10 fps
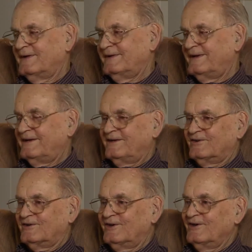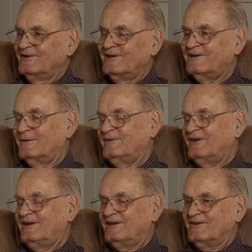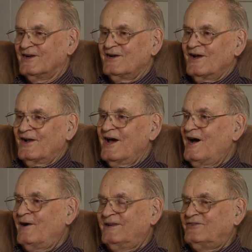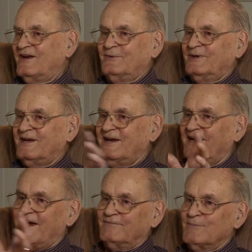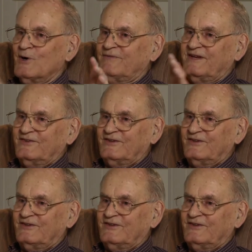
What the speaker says: And then this colonel, he comes in, he says, "No," he says, "we can't have movies."